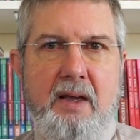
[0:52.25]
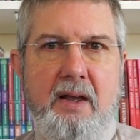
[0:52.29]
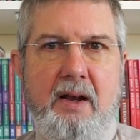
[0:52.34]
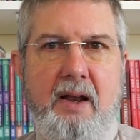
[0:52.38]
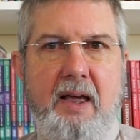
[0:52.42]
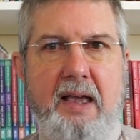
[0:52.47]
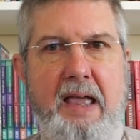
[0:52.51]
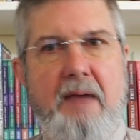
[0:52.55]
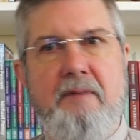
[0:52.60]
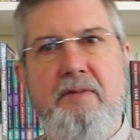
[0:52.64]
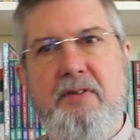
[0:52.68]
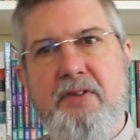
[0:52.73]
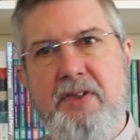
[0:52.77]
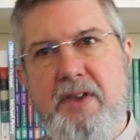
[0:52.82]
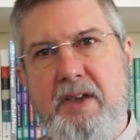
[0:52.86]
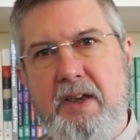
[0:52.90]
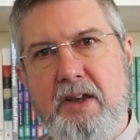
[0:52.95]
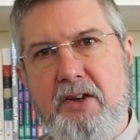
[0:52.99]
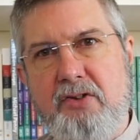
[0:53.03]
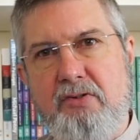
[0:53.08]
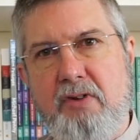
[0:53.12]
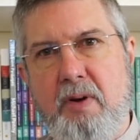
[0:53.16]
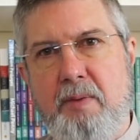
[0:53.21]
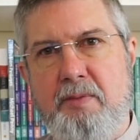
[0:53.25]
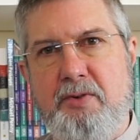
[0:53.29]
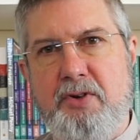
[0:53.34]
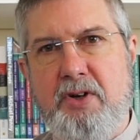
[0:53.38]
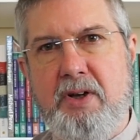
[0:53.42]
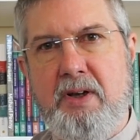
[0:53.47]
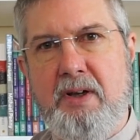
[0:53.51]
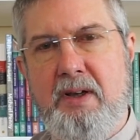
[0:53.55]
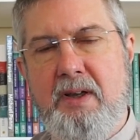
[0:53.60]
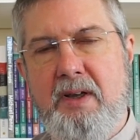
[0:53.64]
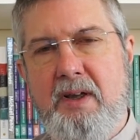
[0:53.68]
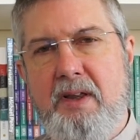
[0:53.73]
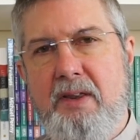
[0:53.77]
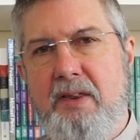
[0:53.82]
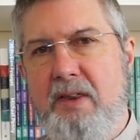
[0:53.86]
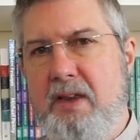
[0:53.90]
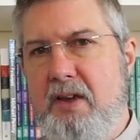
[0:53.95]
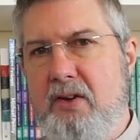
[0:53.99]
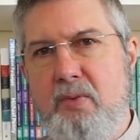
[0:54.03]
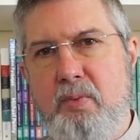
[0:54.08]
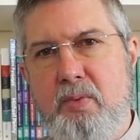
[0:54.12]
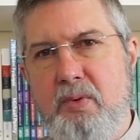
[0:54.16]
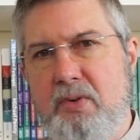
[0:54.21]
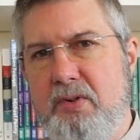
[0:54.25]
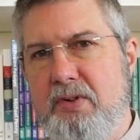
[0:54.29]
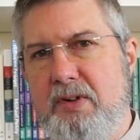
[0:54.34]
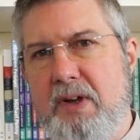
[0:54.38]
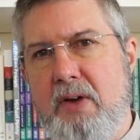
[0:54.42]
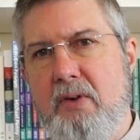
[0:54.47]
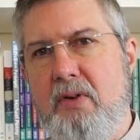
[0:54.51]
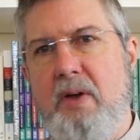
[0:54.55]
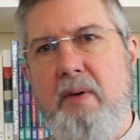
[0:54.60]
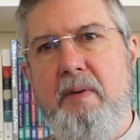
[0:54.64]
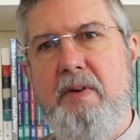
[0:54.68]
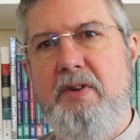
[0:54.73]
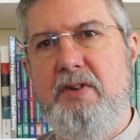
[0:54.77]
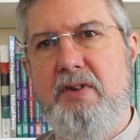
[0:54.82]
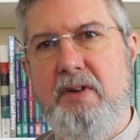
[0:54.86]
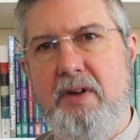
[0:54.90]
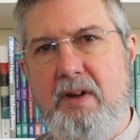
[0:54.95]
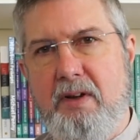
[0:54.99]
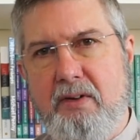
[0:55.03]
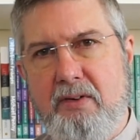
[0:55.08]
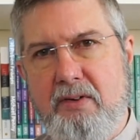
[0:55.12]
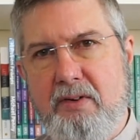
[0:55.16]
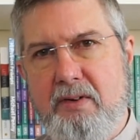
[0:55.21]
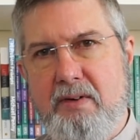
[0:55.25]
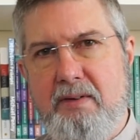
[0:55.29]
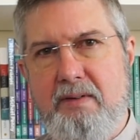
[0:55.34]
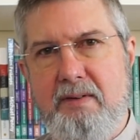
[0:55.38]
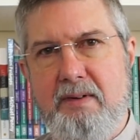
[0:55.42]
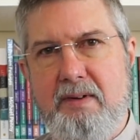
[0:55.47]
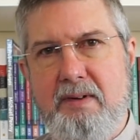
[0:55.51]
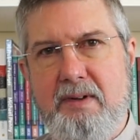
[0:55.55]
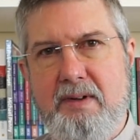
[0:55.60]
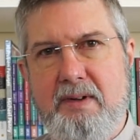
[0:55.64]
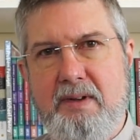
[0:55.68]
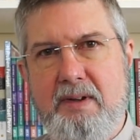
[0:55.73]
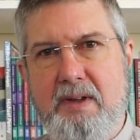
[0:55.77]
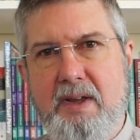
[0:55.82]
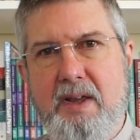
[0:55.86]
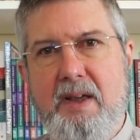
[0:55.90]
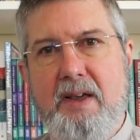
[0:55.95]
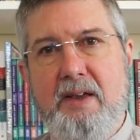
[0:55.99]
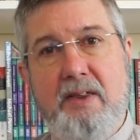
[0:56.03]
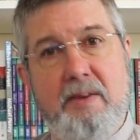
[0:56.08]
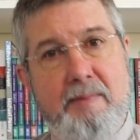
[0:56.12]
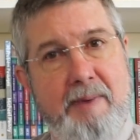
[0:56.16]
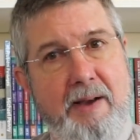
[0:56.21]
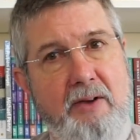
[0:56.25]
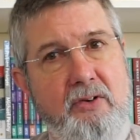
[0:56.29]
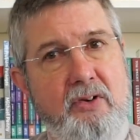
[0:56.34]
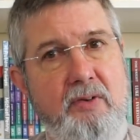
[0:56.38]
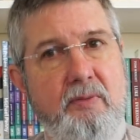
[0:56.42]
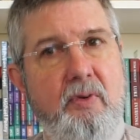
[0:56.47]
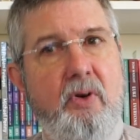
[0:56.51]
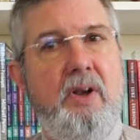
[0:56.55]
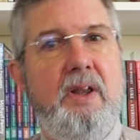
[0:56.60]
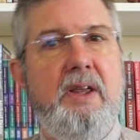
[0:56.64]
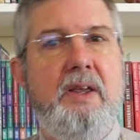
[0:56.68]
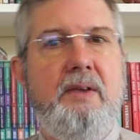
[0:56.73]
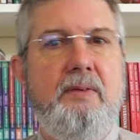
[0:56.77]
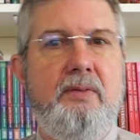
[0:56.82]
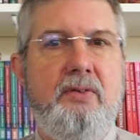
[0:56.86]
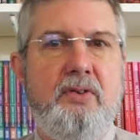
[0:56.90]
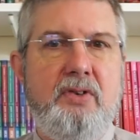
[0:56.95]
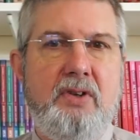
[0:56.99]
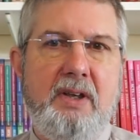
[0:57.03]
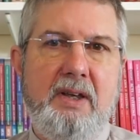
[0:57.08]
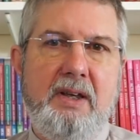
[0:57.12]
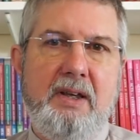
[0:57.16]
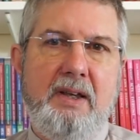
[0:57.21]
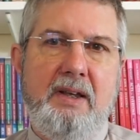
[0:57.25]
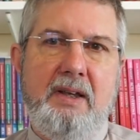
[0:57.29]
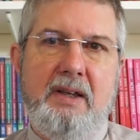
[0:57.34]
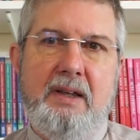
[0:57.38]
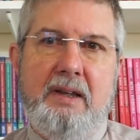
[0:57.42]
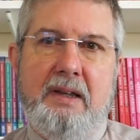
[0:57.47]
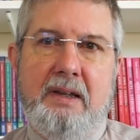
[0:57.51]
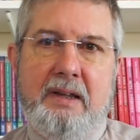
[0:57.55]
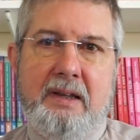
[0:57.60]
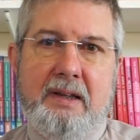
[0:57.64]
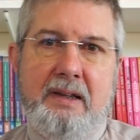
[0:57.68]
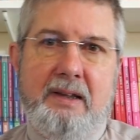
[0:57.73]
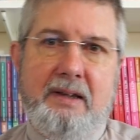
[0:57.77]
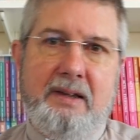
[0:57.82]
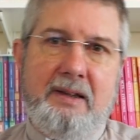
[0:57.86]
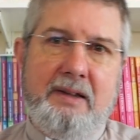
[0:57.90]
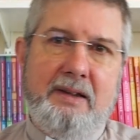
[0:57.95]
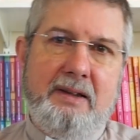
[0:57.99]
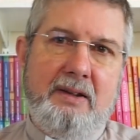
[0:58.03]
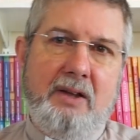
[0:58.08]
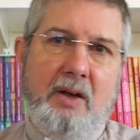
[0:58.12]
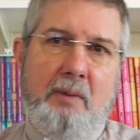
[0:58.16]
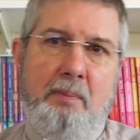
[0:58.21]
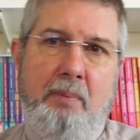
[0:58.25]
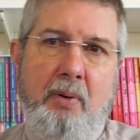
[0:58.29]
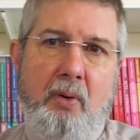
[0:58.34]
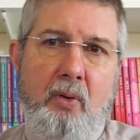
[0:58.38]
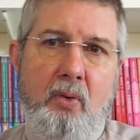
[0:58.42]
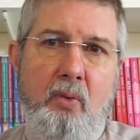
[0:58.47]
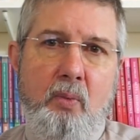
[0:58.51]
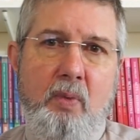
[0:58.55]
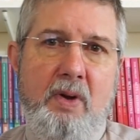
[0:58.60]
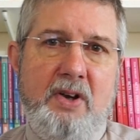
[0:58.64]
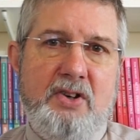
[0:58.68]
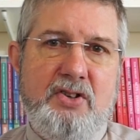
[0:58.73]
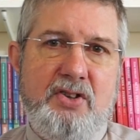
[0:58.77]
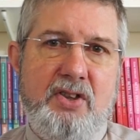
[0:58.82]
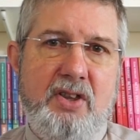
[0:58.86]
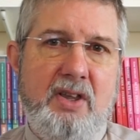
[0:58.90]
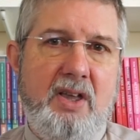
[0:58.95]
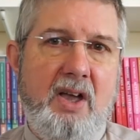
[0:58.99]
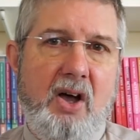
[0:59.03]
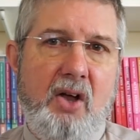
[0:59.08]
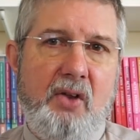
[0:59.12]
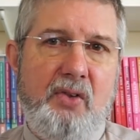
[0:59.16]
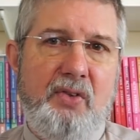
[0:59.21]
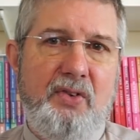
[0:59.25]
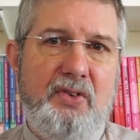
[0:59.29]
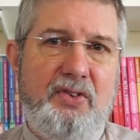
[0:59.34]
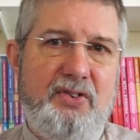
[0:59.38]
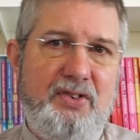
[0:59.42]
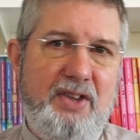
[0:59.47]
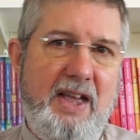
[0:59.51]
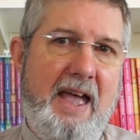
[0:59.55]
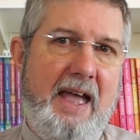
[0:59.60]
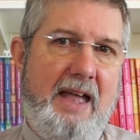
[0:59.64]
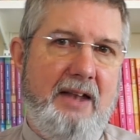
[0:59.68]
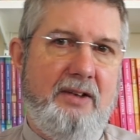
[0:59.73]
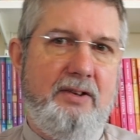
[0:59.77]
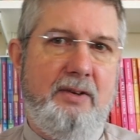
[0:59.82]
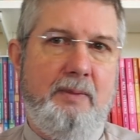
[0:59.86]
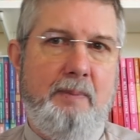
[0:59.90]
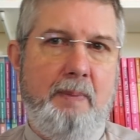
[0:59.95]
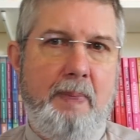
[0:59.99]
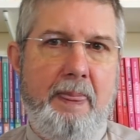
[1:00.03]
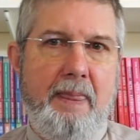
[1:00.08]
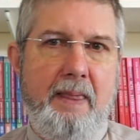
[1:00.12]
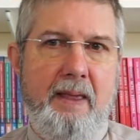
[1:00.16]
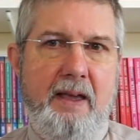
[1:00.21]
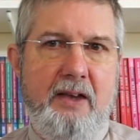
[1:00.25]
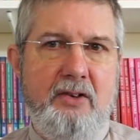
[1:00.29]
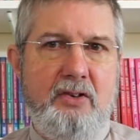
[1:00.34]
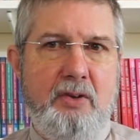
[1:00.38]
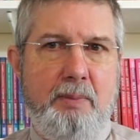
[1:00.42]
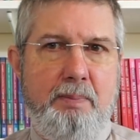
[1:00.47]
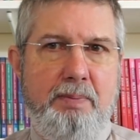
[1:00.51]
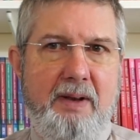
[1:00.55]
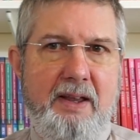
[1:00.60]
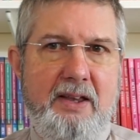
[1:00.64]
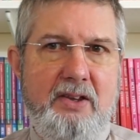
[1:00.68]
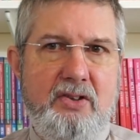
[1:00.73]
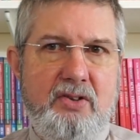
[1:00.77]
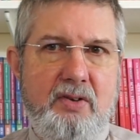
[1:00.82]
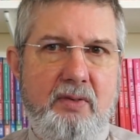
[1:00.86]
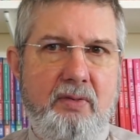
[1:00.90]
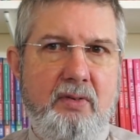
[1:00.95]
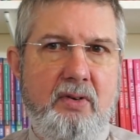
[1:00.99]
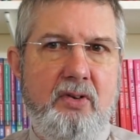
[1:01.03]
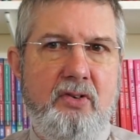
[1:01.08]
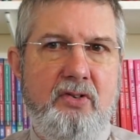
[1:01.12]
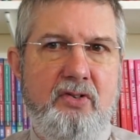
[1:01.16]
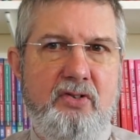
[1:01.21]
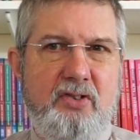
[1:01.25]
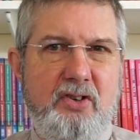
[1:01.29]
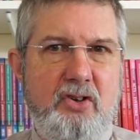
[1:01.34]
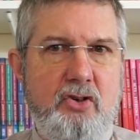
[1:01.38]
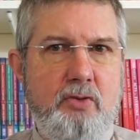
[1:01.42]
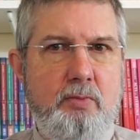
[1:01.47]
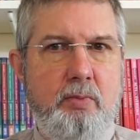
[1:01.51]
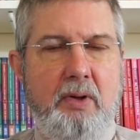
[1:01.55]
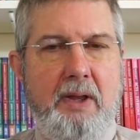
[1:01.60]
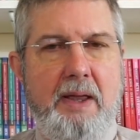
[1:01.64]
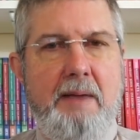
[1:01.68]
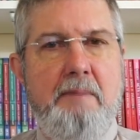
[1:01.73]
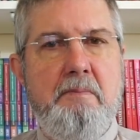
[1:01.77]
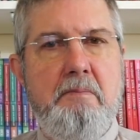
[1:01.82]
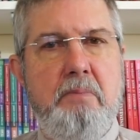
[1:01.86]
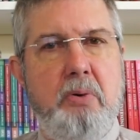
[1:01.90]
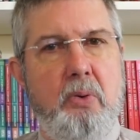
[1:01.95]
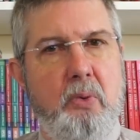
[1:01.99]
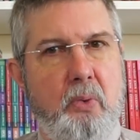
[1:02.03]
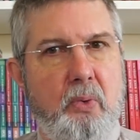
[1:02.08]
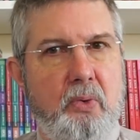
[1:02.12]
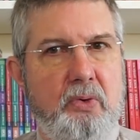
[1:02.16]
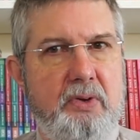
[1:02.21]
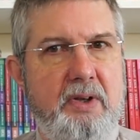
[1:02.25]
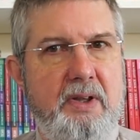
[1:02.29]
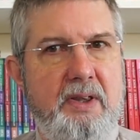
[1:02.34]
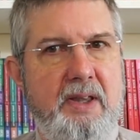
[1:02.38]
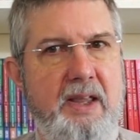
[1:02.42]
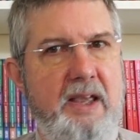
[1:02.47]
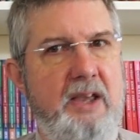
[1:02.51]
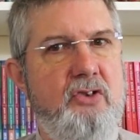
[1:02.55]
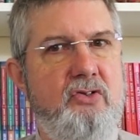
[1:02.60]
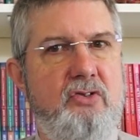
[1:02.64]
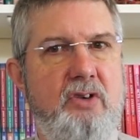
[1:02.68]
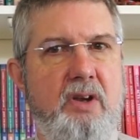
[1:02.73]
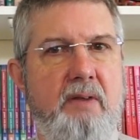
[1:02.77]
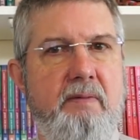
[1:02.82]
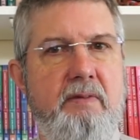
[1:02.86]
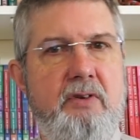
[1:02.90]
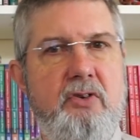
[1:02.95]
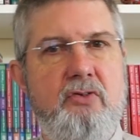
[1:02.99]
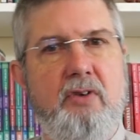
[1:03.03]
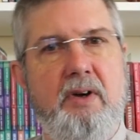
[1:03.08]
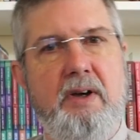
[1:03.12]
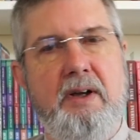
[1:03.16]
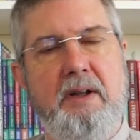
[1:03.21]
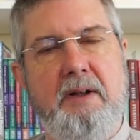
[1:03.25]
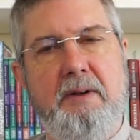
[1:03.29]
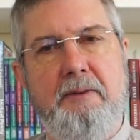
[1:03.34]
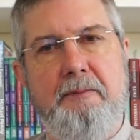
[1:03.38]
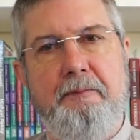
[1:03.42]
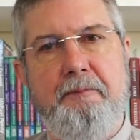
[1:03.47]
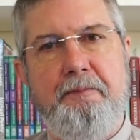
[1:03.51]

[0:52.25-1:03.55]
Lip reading: Like everything in Scripture, this was no coincidence. The Mount of Olives, upon which the garden sat, is a place of considerable import in the history of Israel.